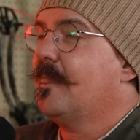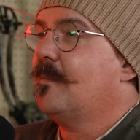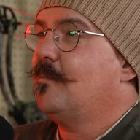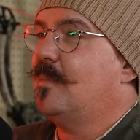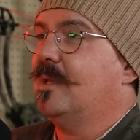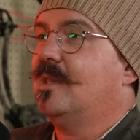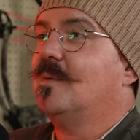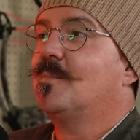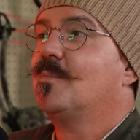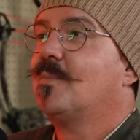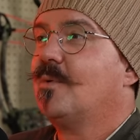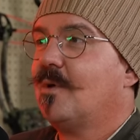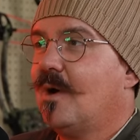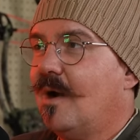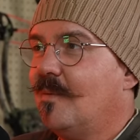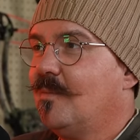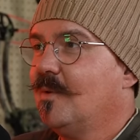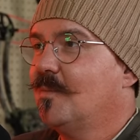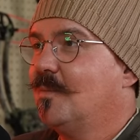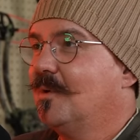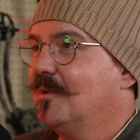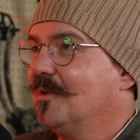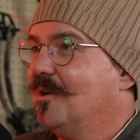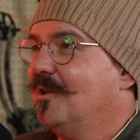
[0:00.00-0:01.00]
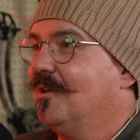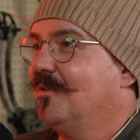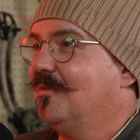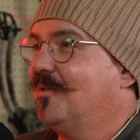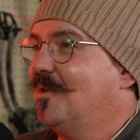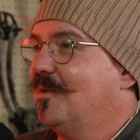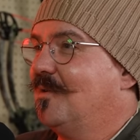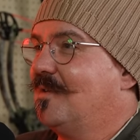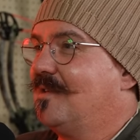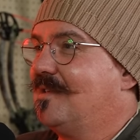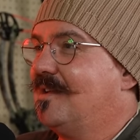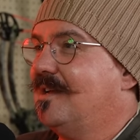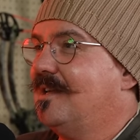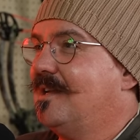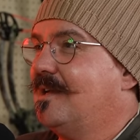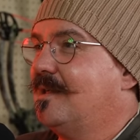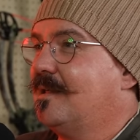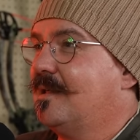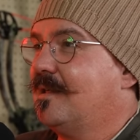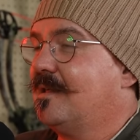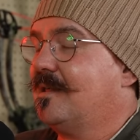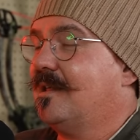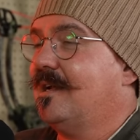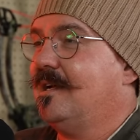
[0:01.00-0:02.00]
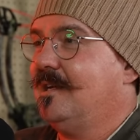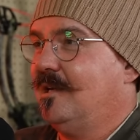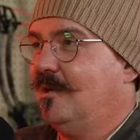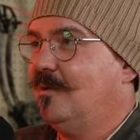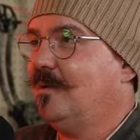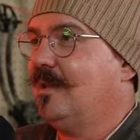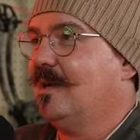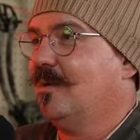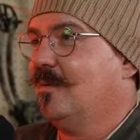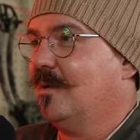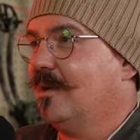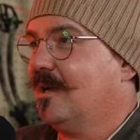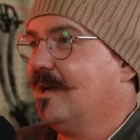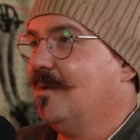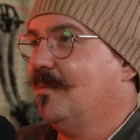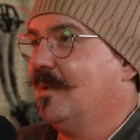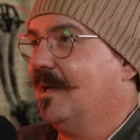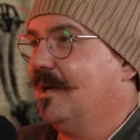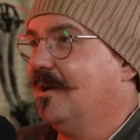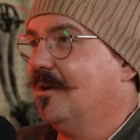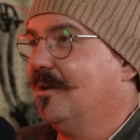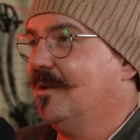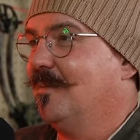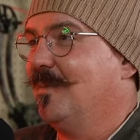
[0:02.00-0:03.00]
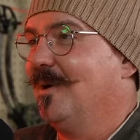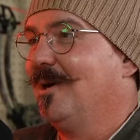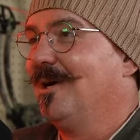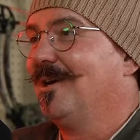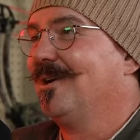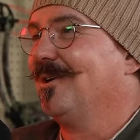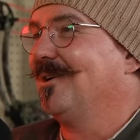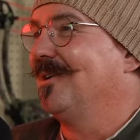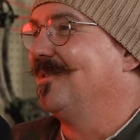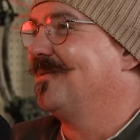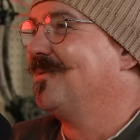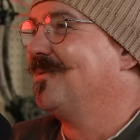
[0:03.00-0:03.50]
But the problem with all of those studies is they knew they were coming out of the bunker in